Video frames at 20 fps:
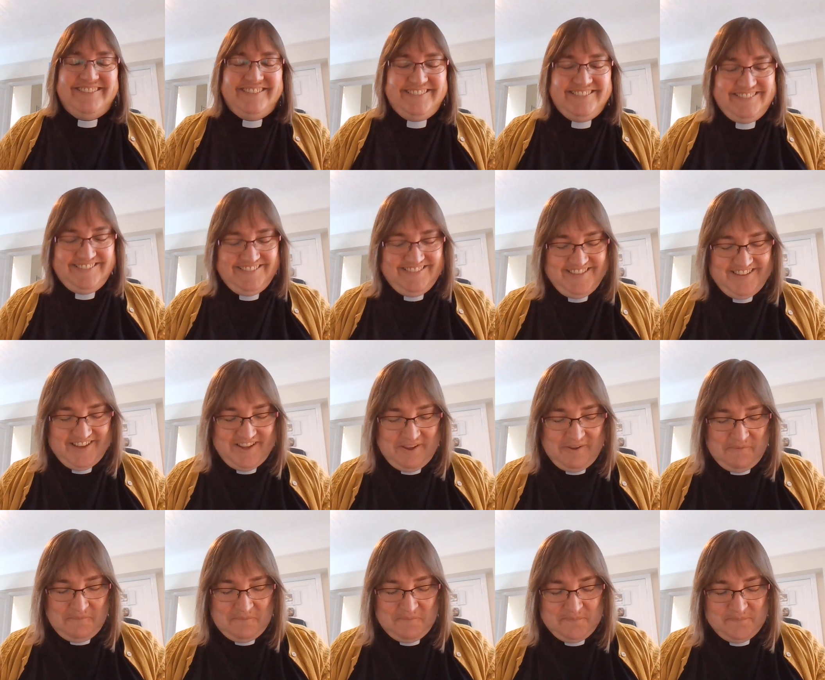
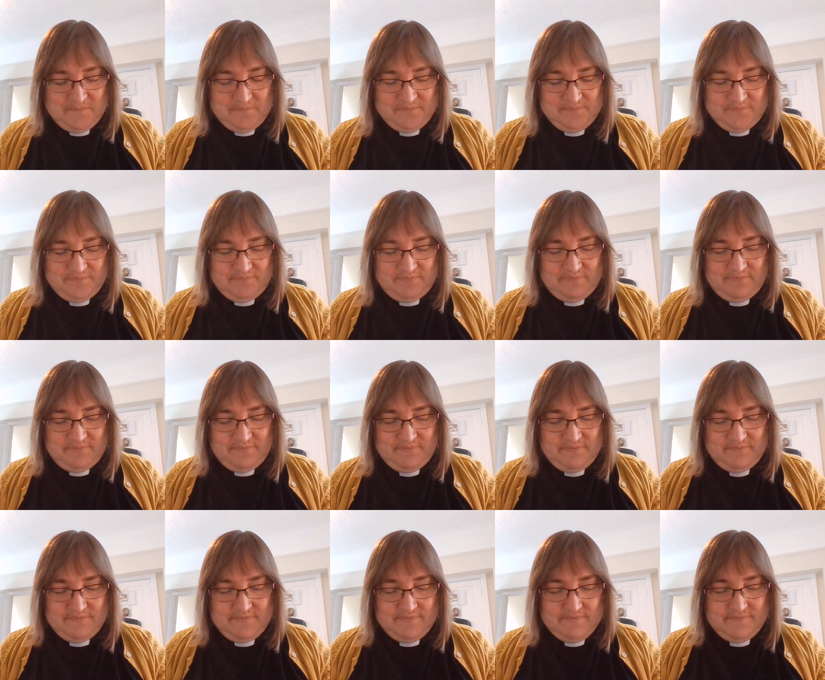
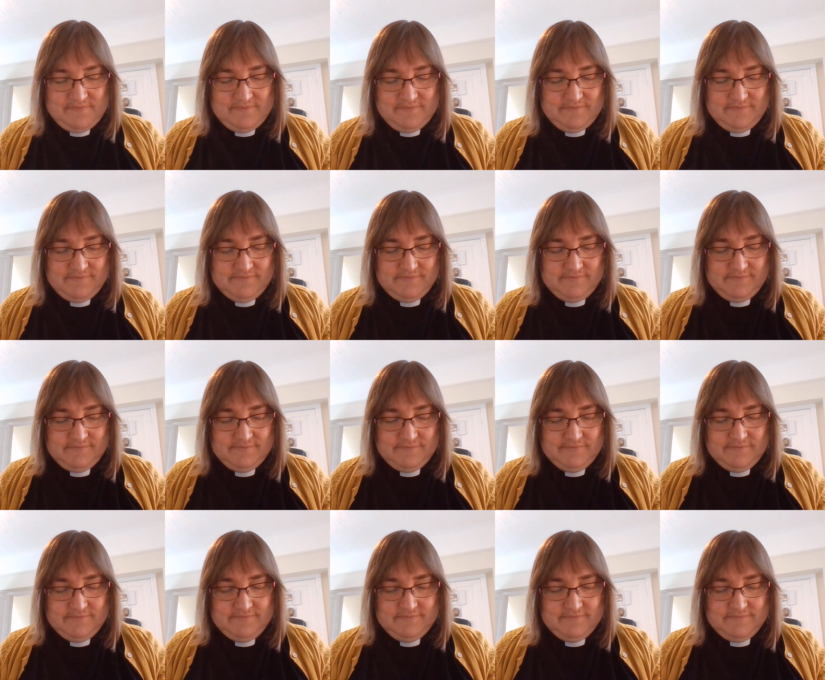
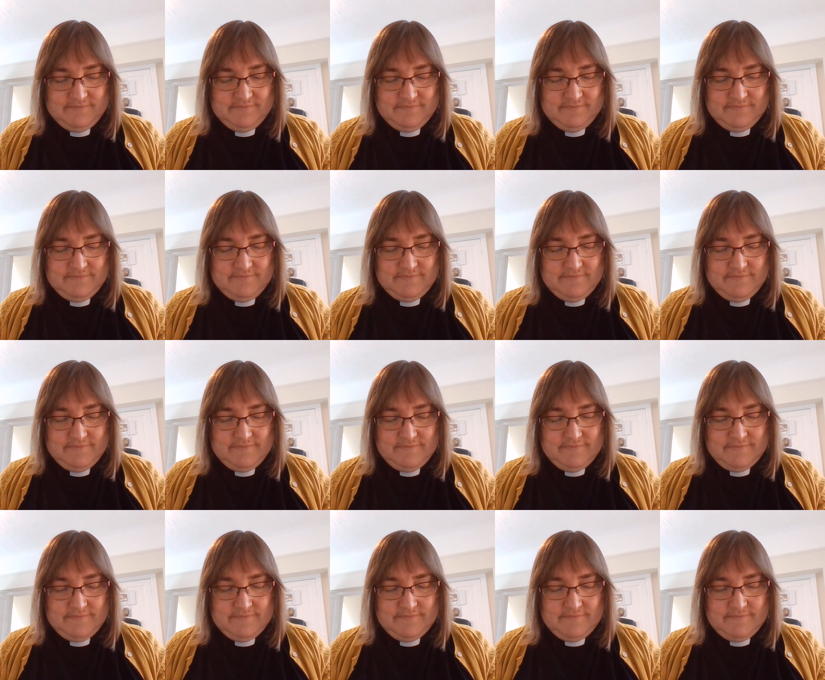
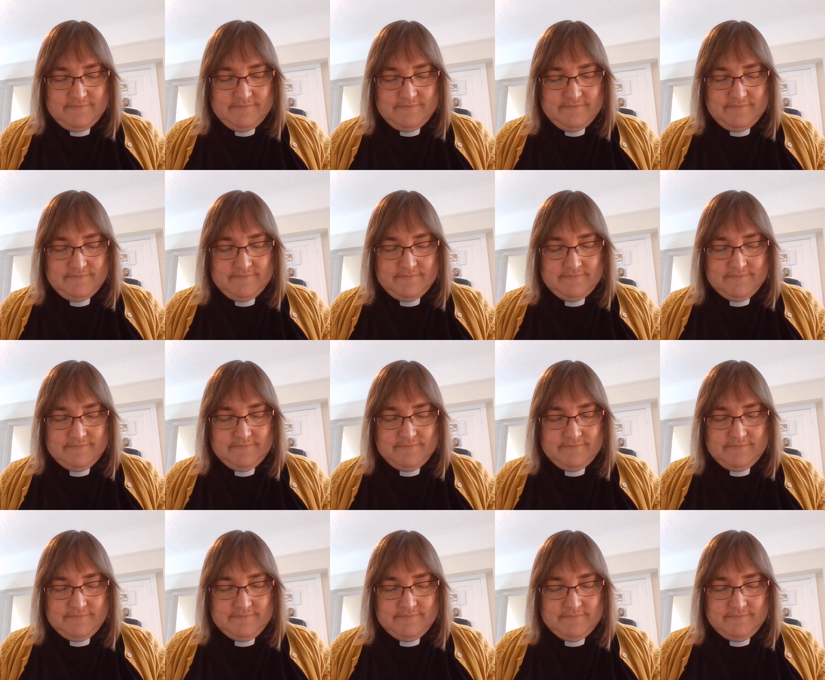
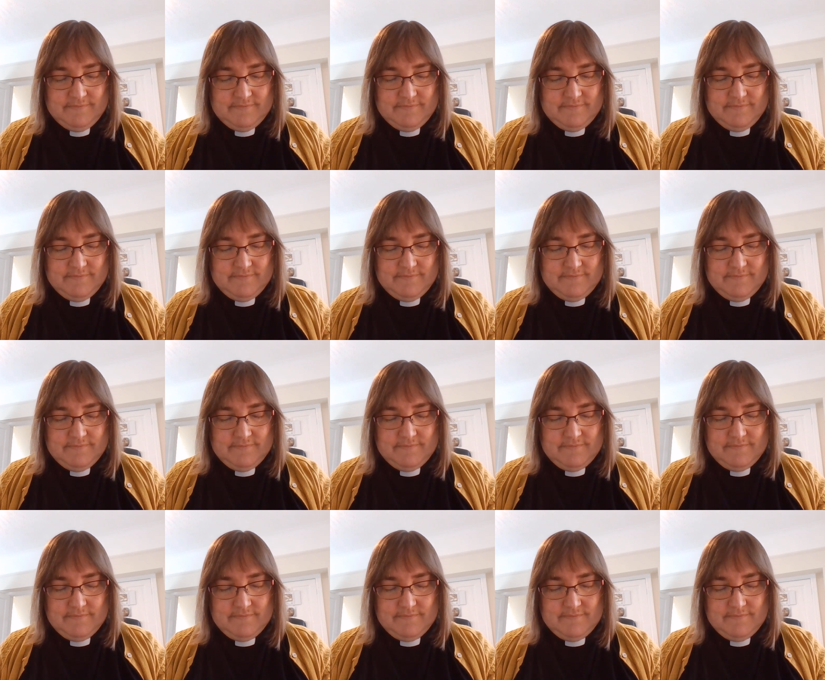
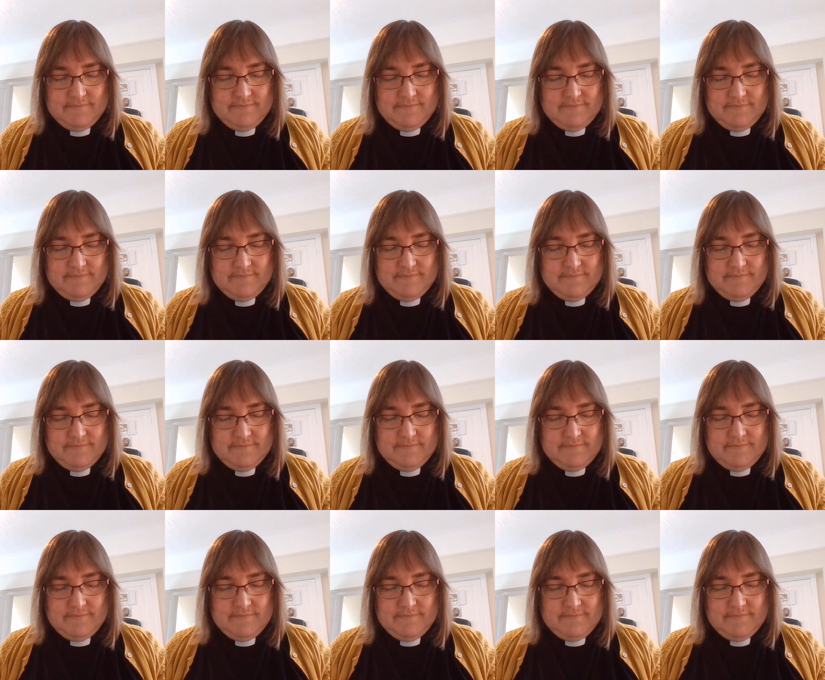
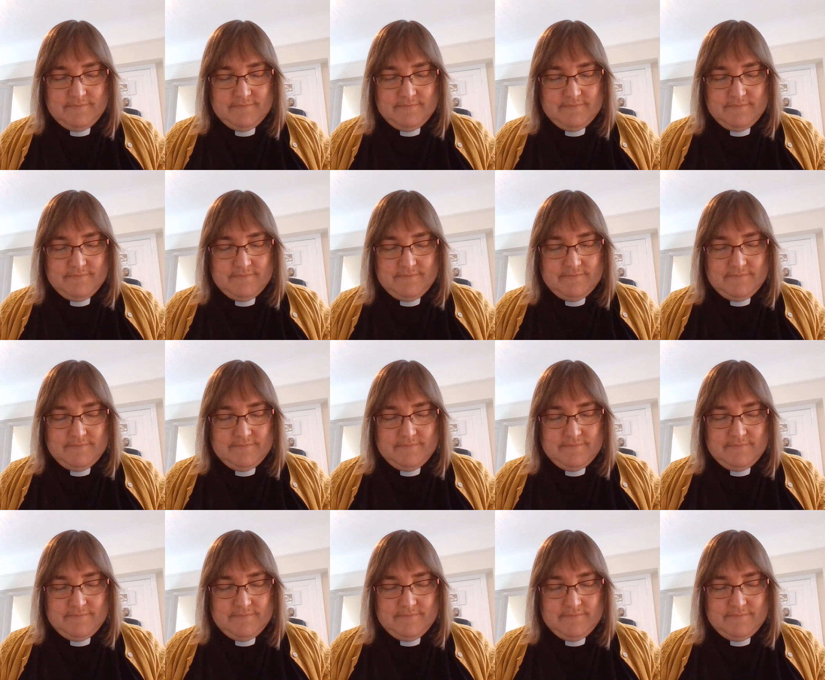(silence)